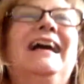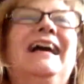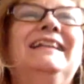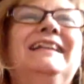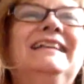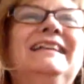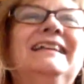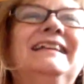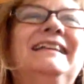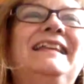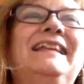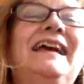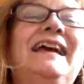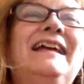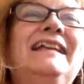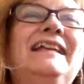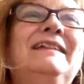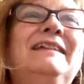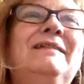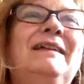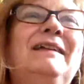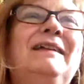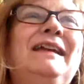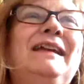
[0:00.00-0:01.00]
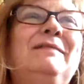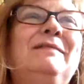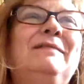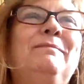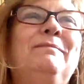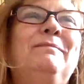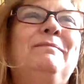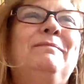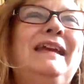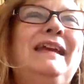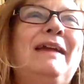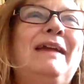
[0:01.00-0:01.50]
Then it
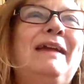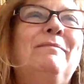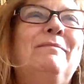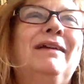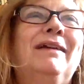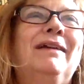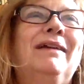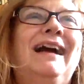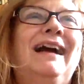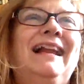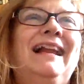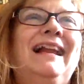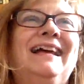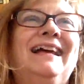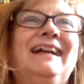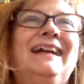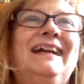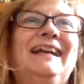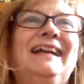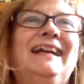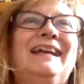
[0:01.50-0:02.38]
became a gallery.